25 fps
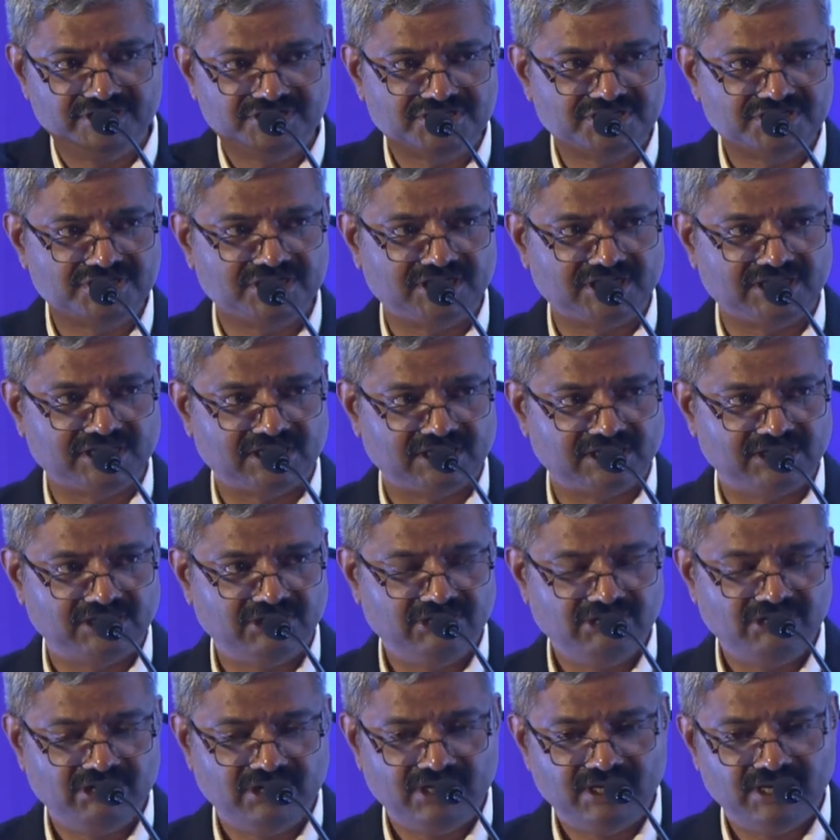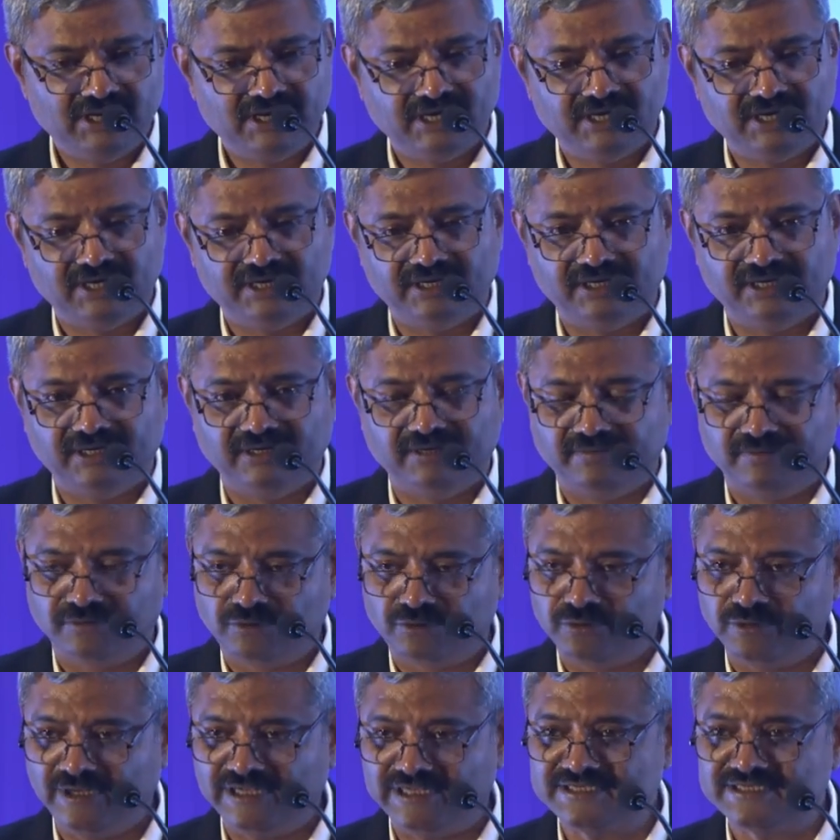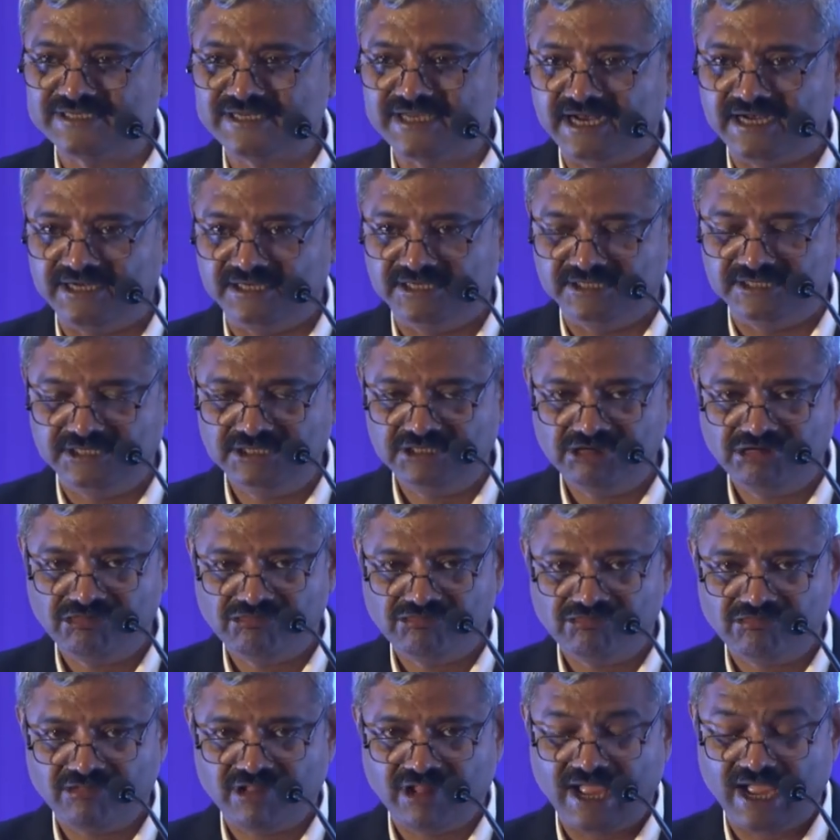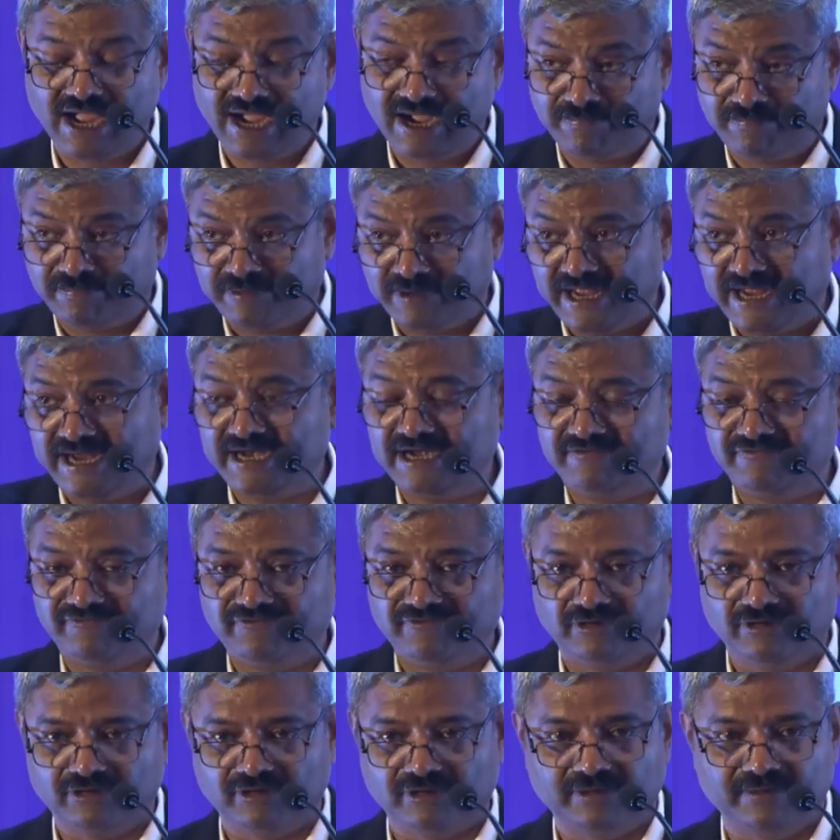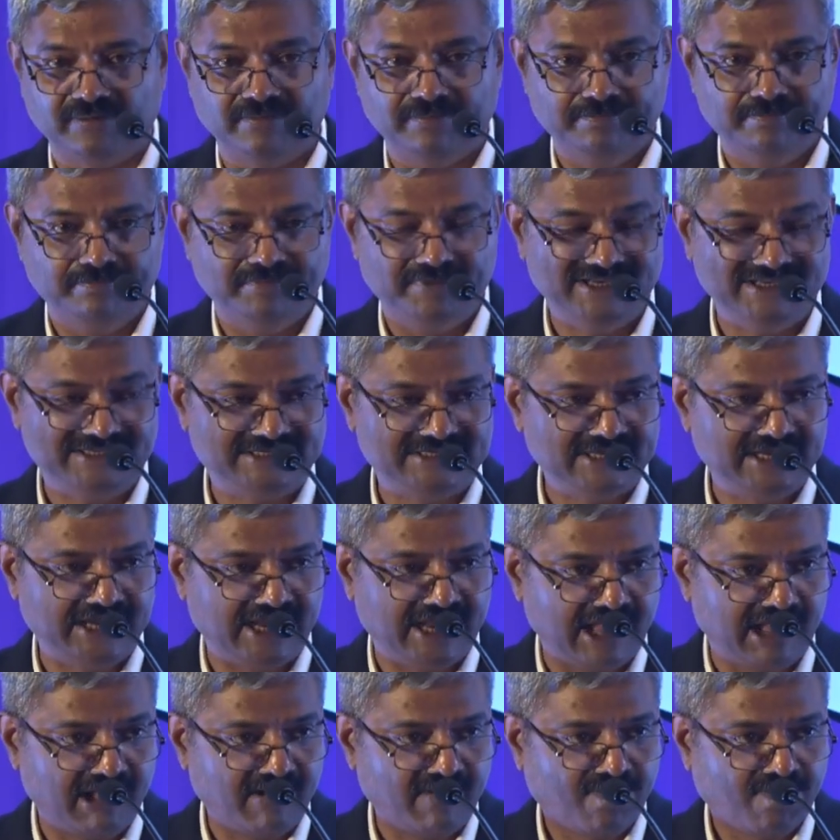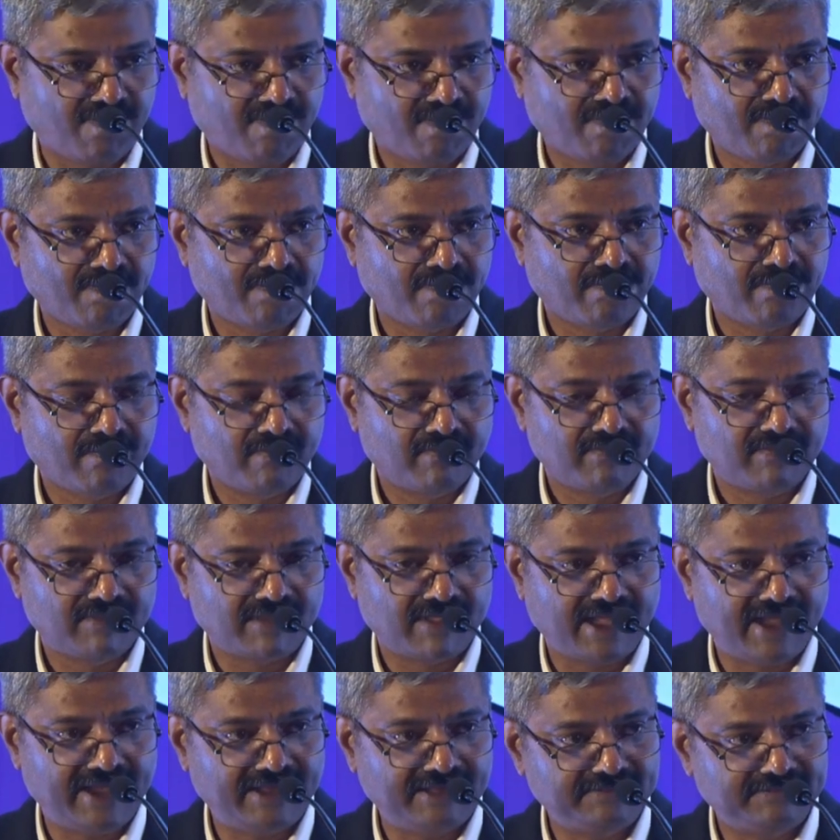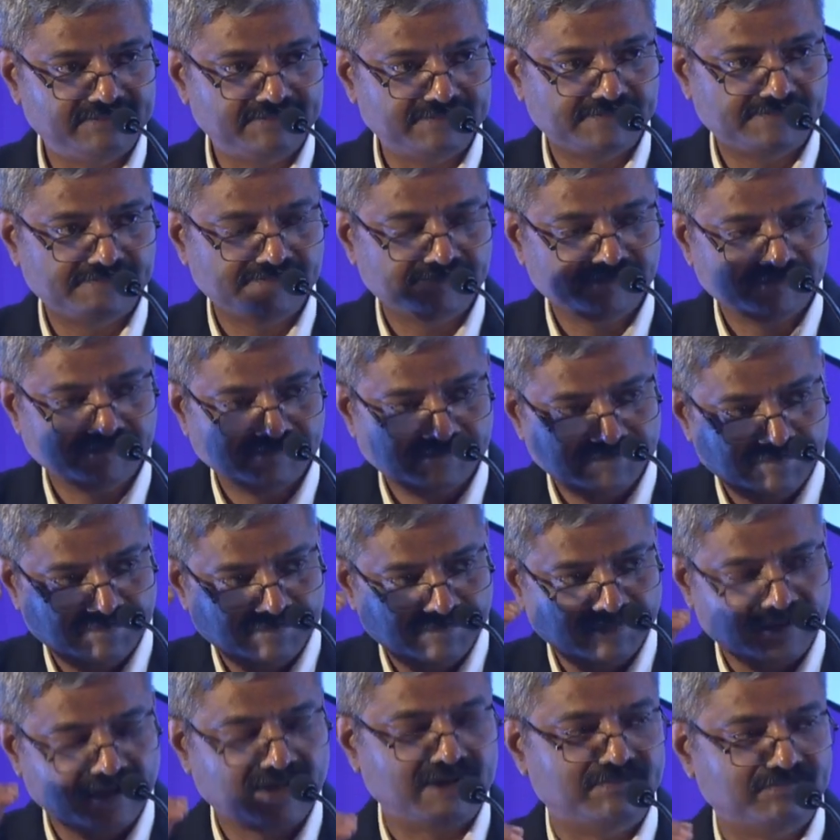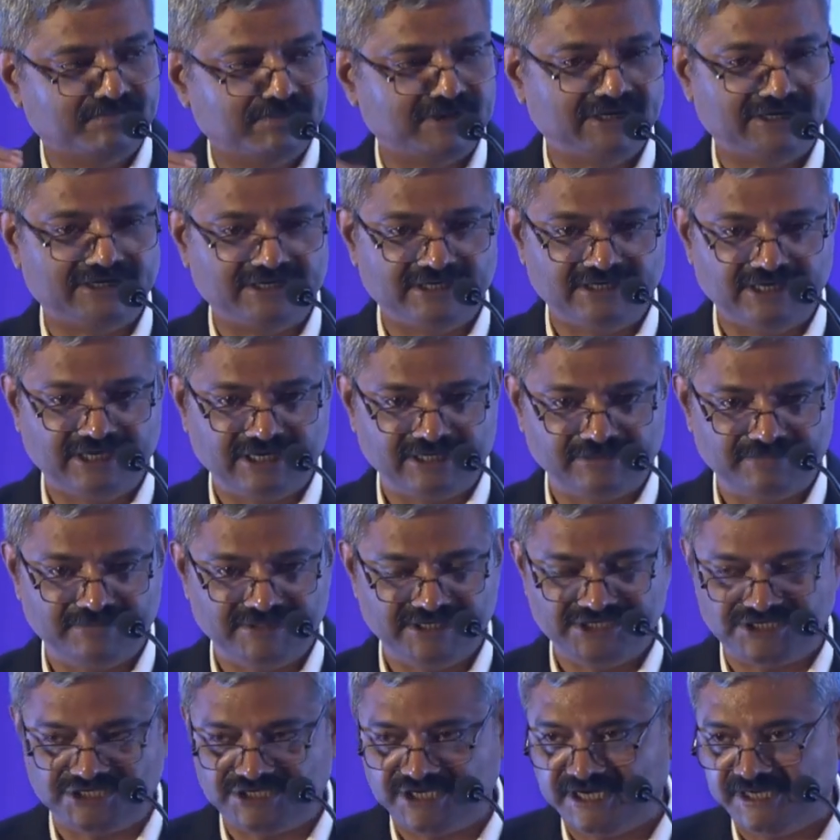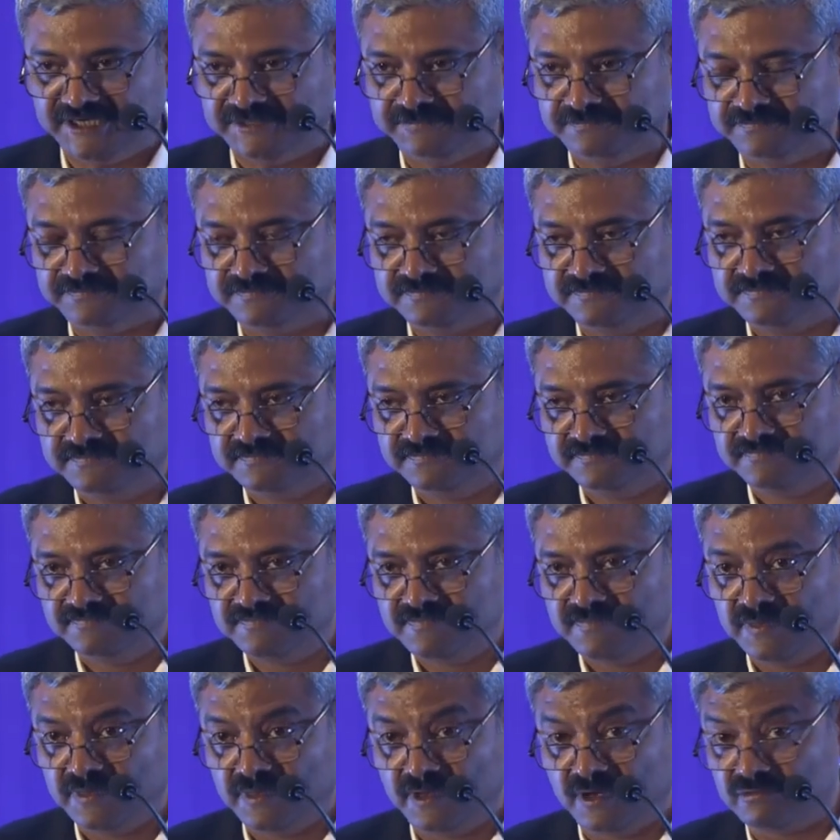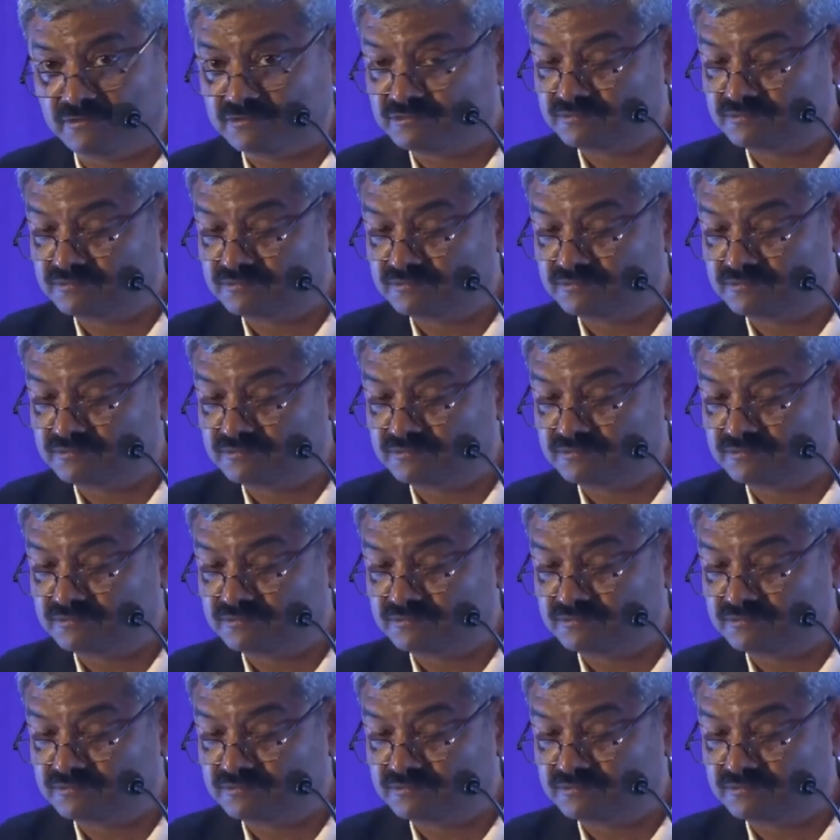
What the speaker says: her 12th standard, applied for BCA and completed her BCA. Now,